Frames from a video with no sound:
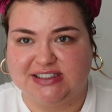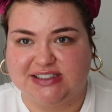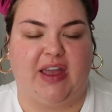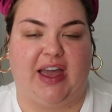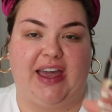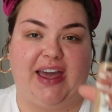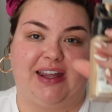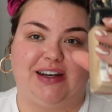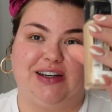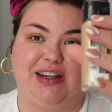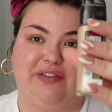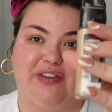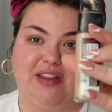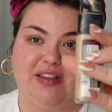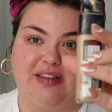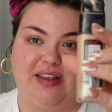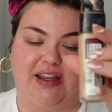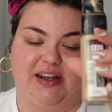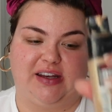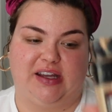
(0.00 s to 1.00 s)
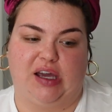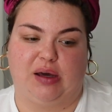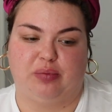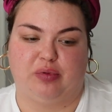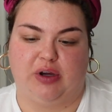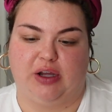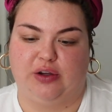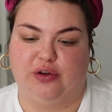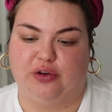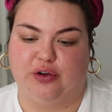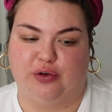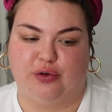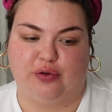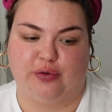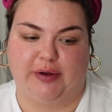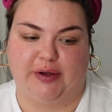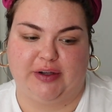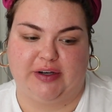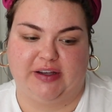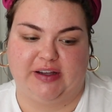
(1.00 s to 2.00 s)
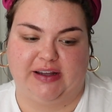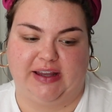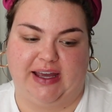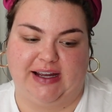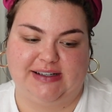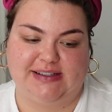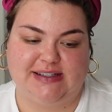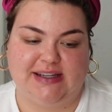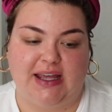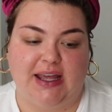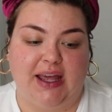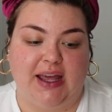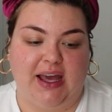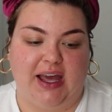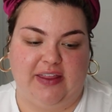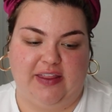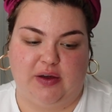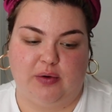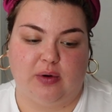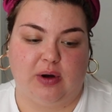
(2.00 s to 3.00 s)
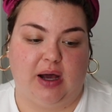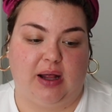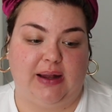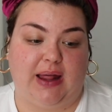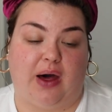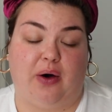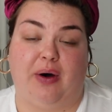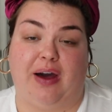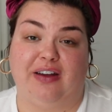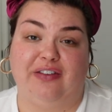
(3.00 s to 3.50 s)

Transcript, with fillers: I had it even standing upright too so it could collect. I think we're all out.